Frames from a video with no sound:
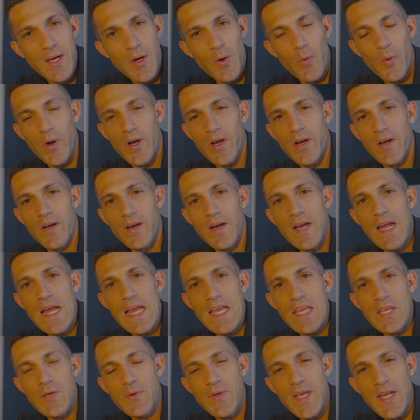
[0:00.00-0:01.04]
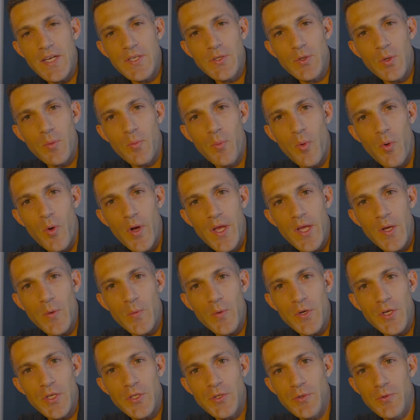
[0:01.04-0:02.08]
Where you get to a point
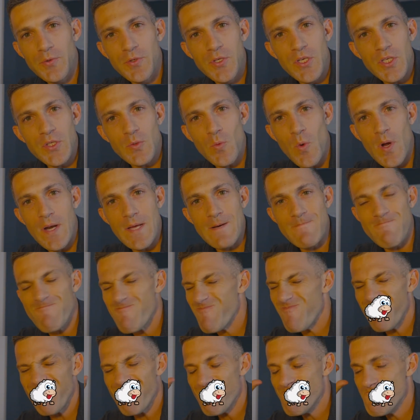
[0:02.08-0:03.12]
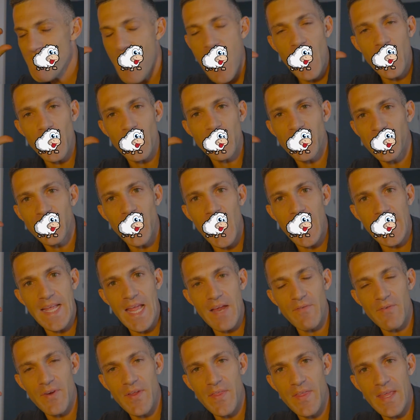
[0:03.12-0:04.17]
where you just want to
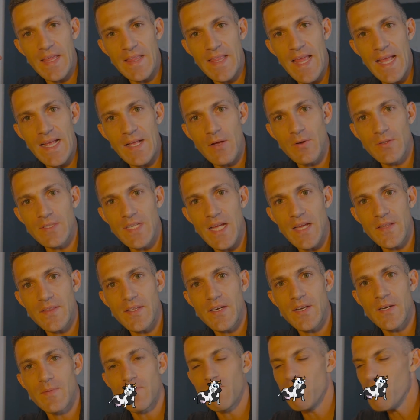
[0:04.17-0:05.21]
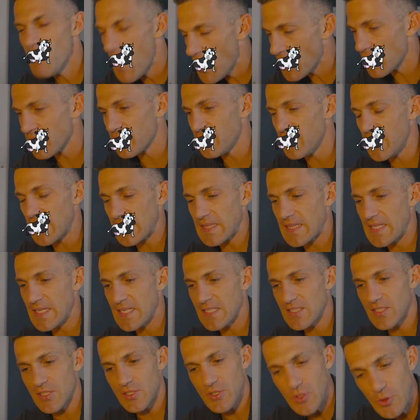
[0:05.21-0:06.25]
everything that goes out there and
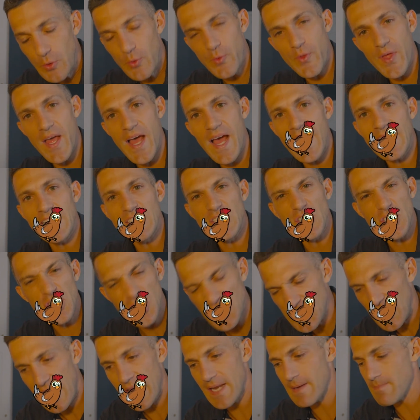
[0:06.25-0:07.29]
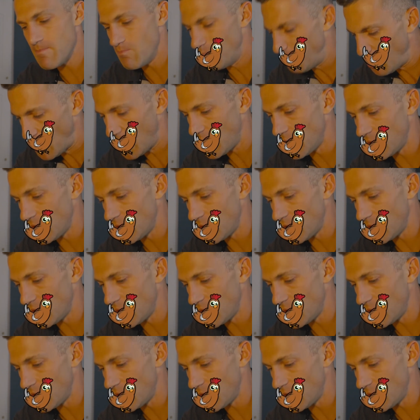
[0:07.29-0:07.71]
this and do that and,